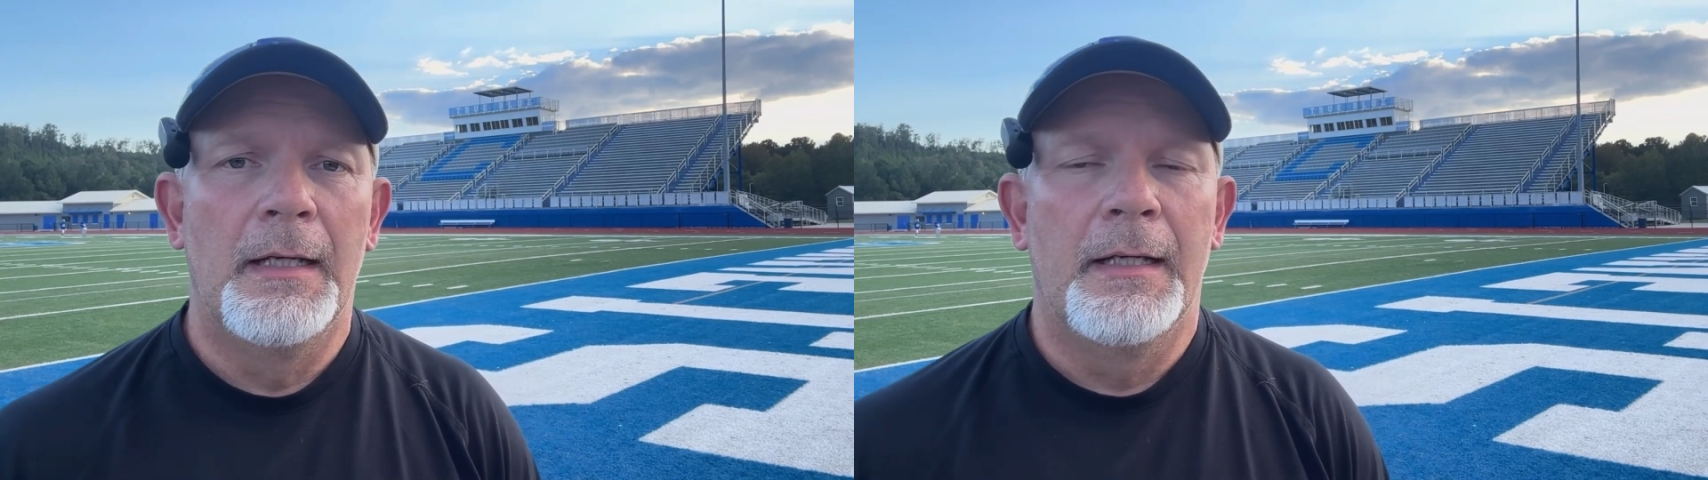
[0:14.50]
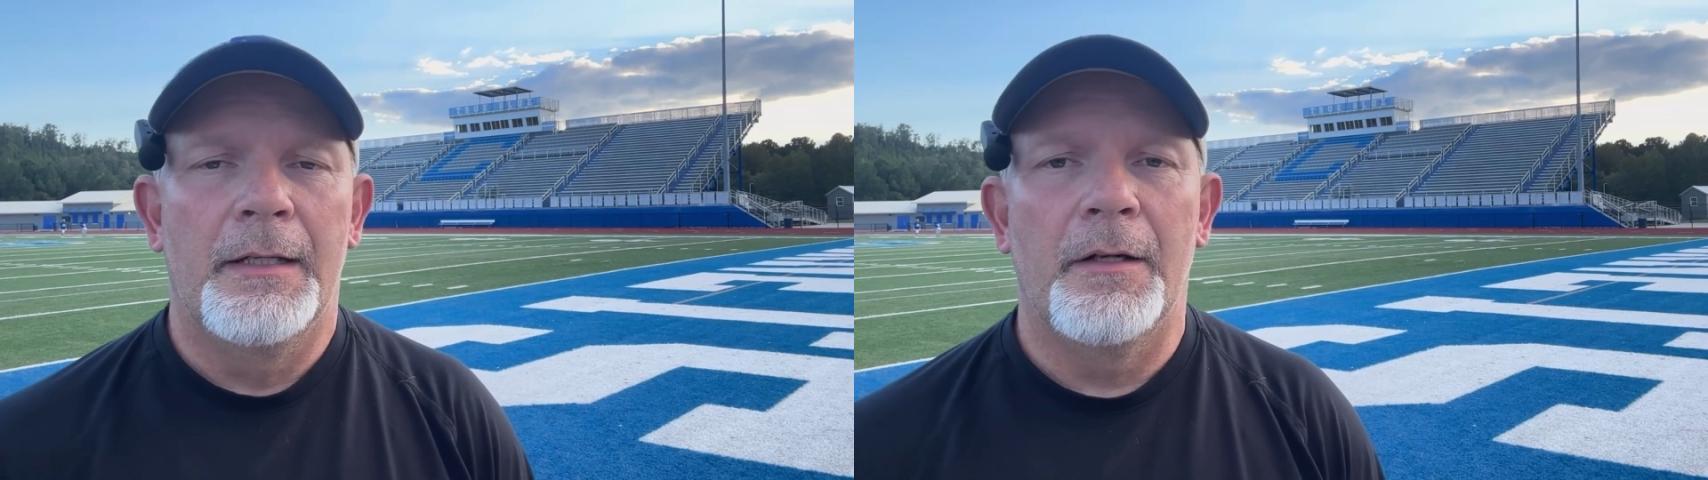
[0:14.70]

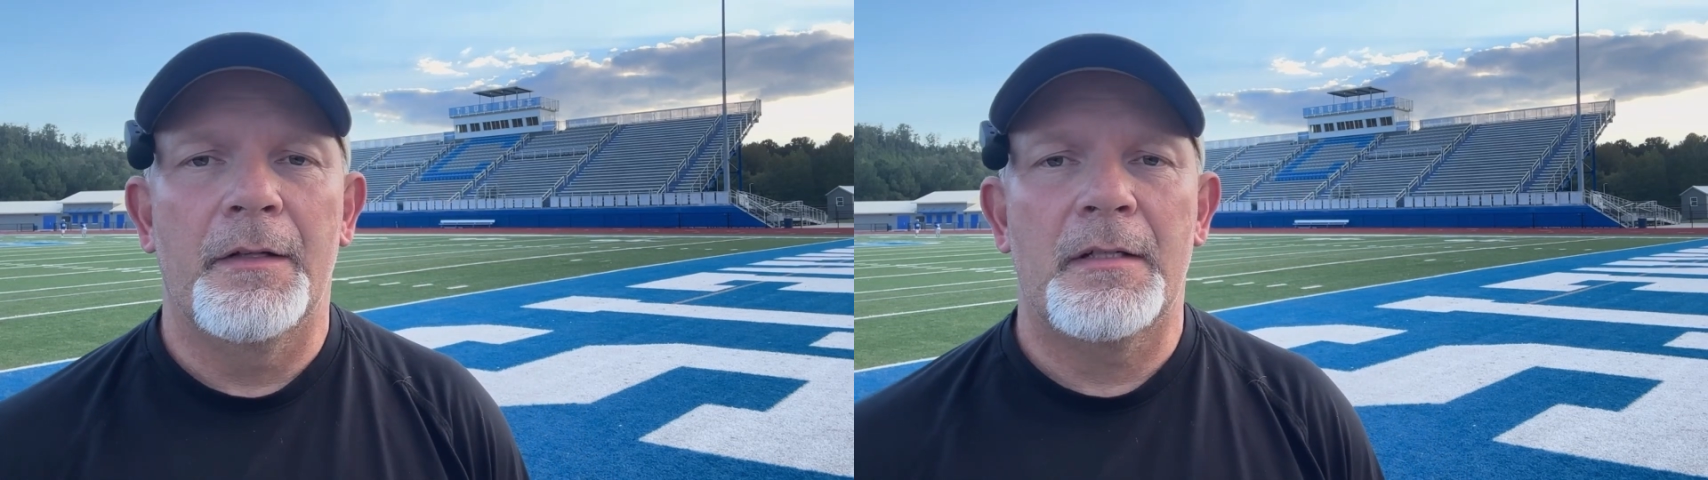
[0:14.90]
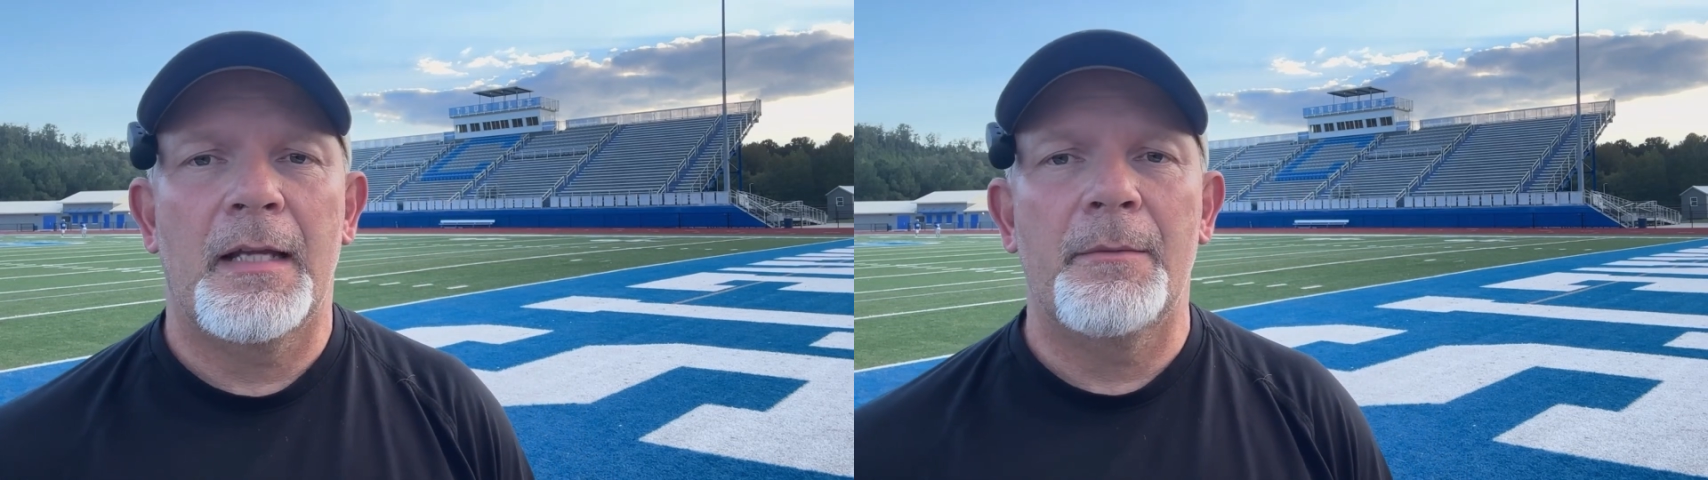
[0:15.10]

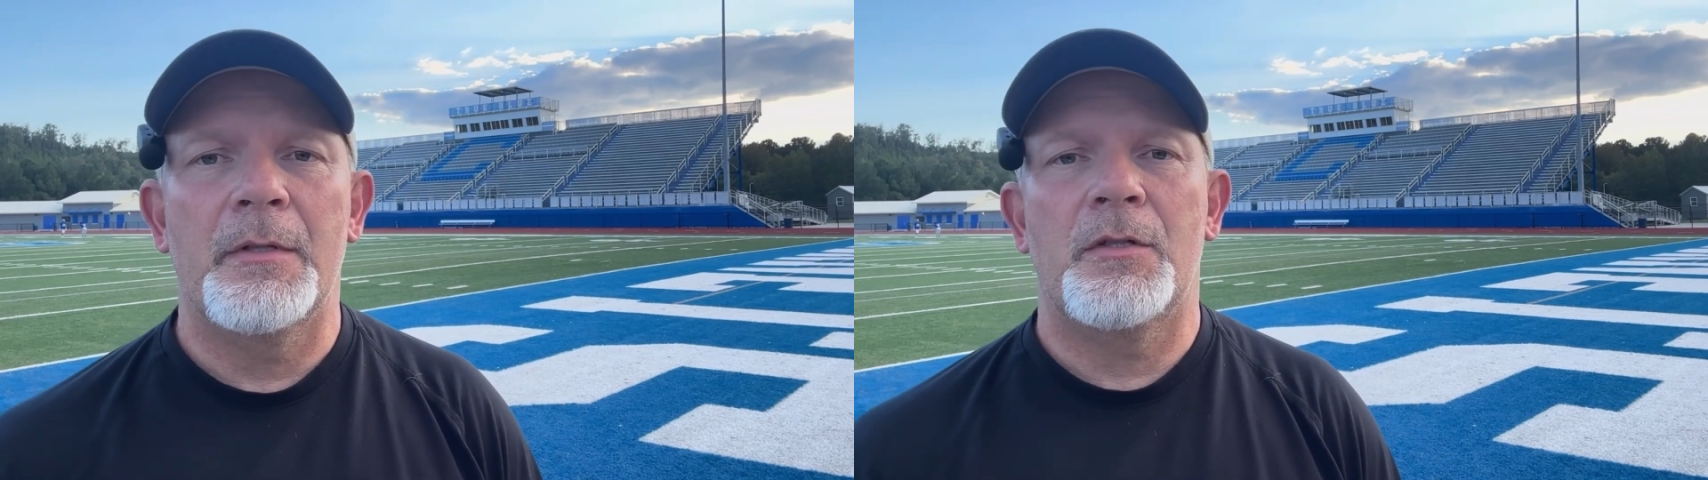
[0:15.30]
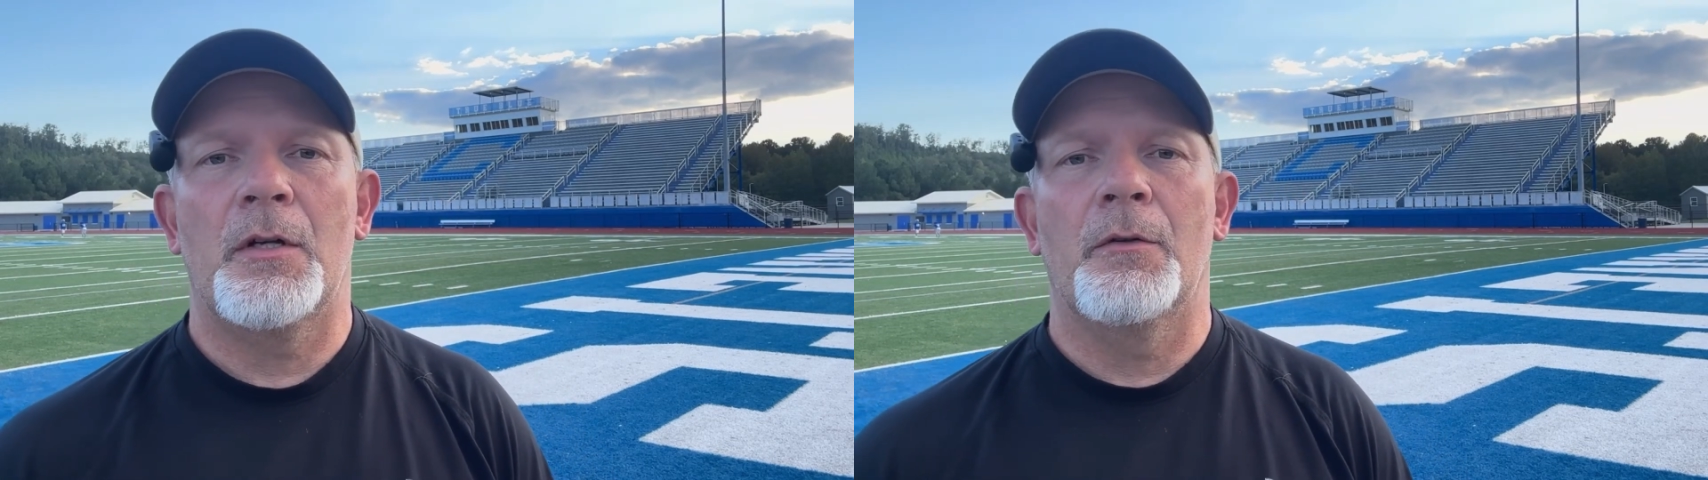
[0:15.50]
This team
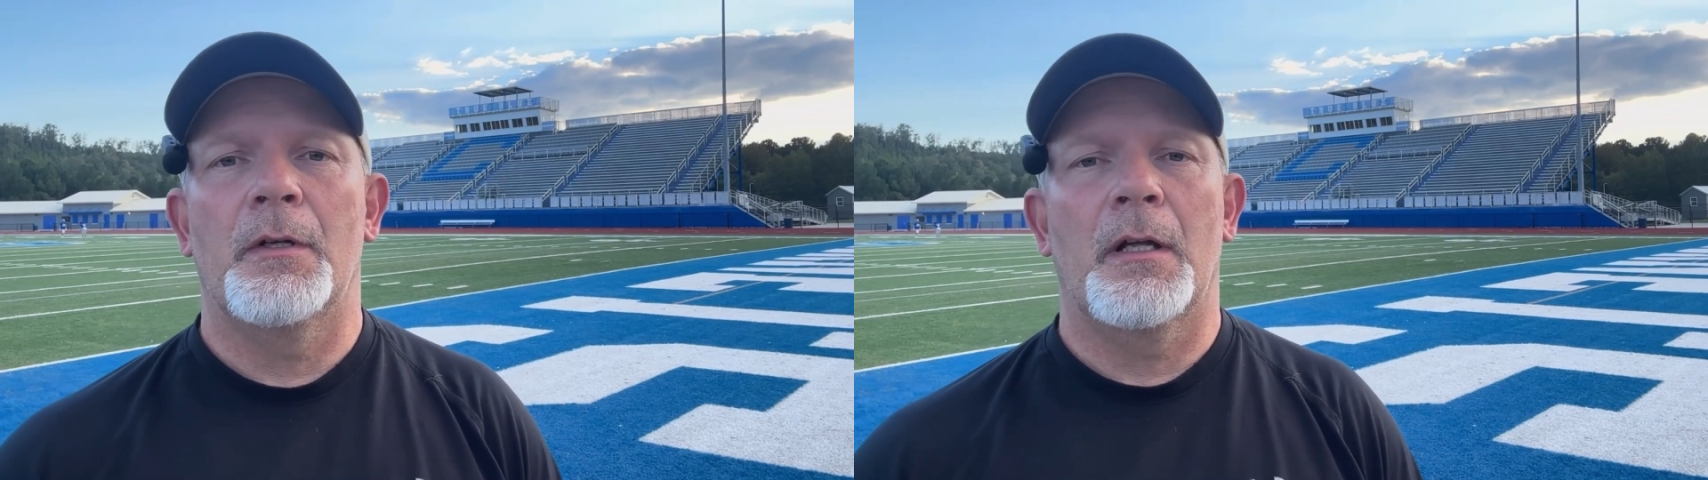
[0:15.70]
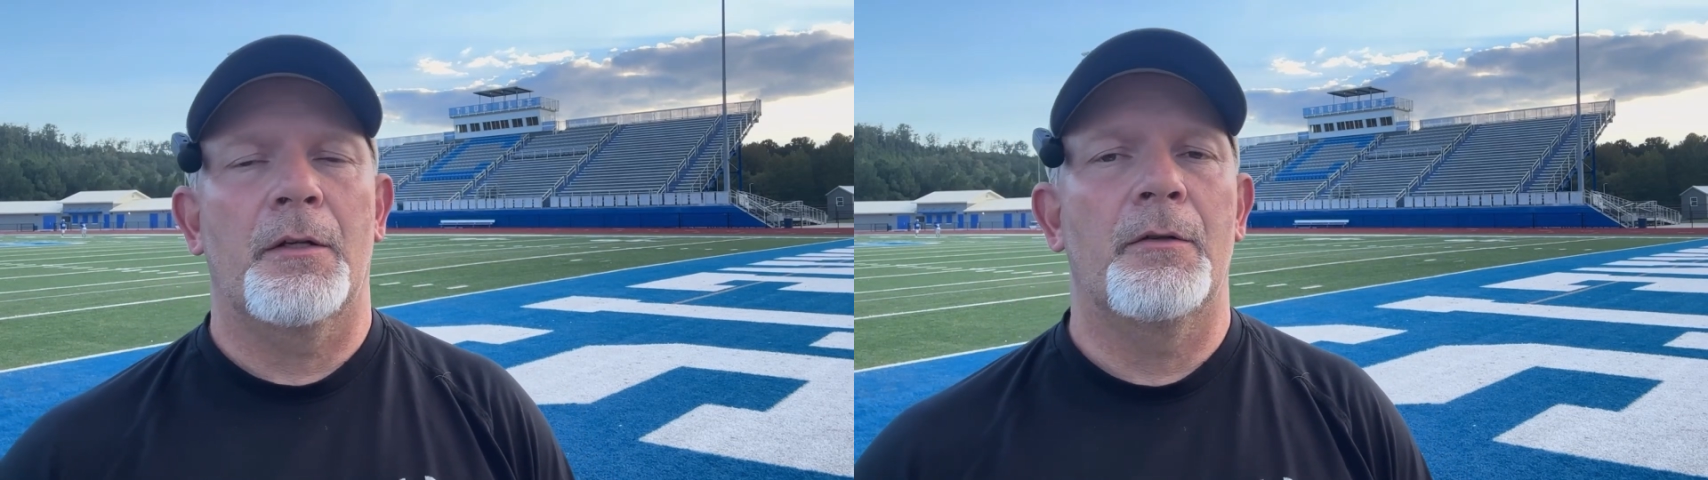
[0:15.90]
has shown
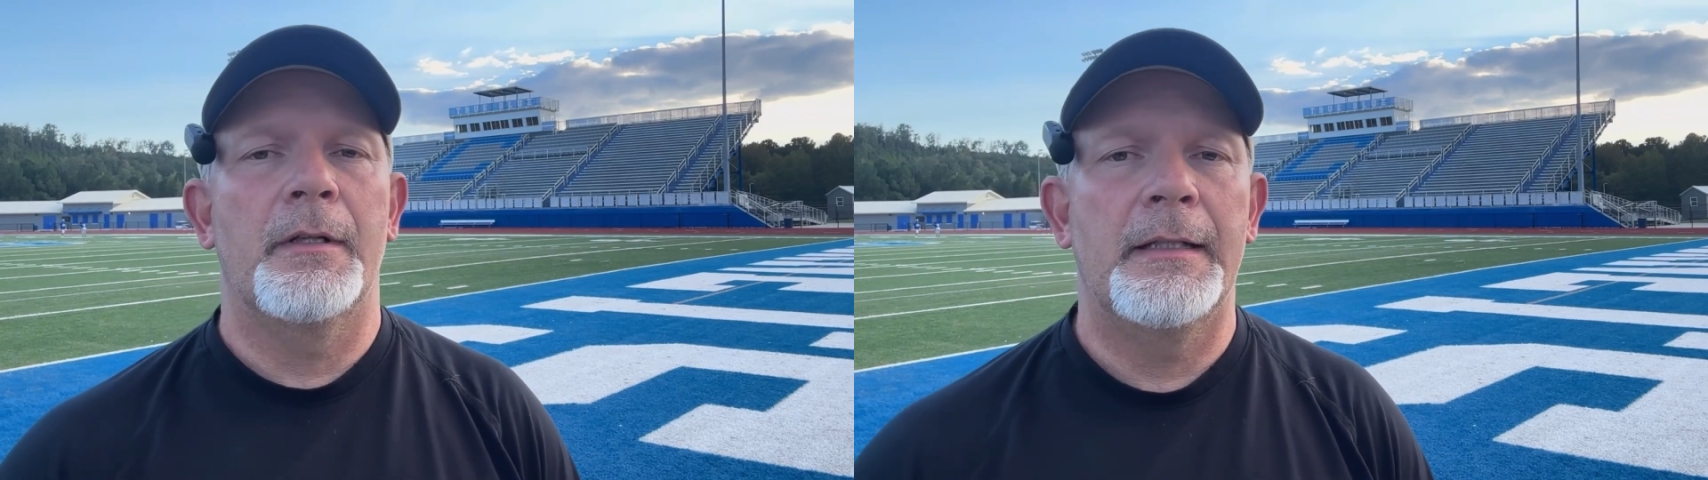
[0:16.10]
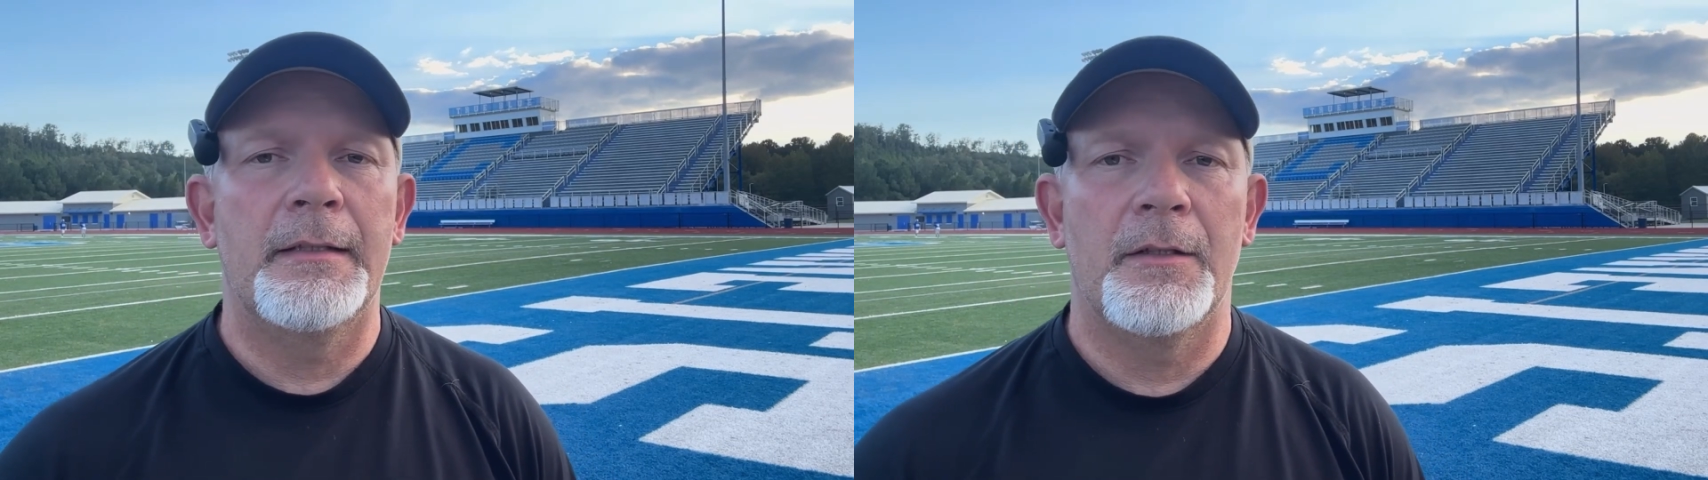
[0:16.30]
a lot of grit,